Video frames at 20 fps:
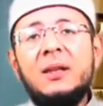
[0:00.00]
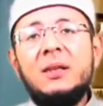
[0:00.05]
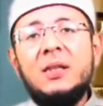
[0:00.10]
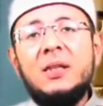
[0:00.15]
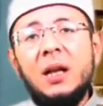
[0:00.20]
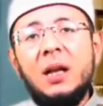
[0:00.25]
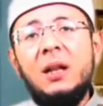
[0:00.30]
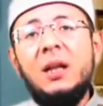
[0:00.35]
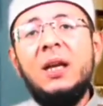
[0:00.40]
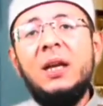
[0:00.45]

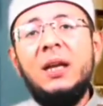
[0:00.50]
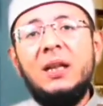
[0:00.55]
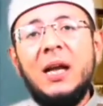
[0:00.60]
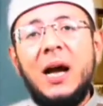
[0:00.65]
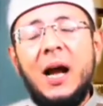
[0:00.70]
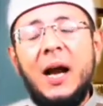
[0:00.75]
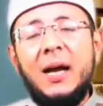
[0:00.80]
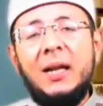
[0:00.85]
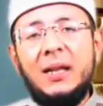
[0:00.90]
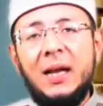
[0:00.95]
till he
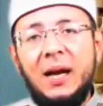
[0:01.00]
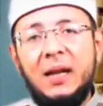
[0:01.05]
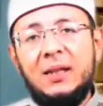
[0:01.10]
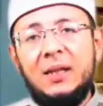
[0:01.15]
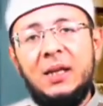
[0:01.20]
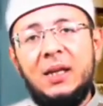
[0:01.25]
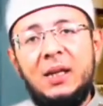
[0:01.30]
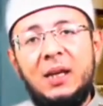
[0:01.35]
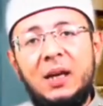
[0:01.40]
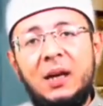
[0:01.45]
died at
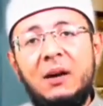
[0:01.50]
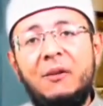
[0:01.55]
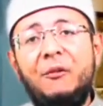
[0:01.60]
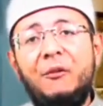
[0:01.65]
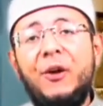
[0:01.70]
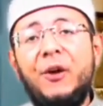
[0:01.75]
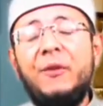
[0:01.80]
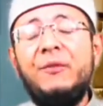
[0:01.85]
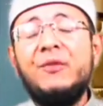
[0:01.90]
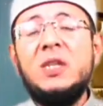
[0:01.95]
the year
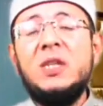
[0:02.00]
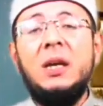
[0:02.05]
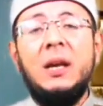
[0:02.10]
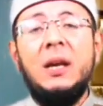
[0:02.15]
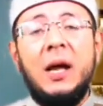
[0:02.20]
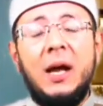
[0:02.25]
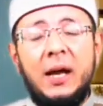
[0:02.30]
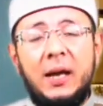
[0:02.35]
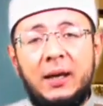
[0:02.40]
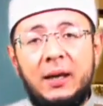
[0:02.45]

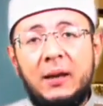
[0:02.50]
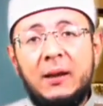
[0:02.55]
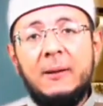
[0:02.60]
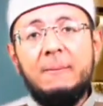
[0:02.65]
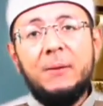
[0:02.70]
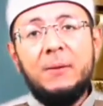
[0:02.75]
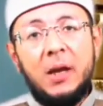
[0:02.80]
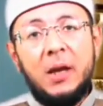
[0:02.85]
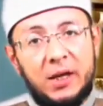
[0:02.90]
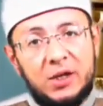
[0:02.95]
59
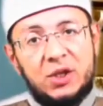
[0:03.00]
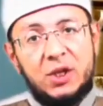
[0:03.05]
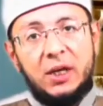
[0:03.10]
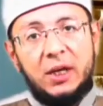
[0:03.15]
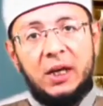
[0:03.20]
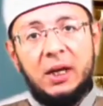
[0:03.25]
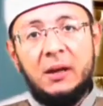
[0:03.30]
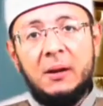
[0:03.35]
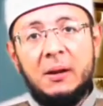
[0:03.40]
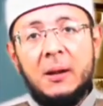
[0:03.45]

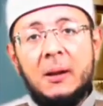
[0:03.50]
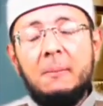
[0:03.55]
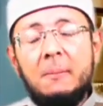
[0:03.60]
Hijri.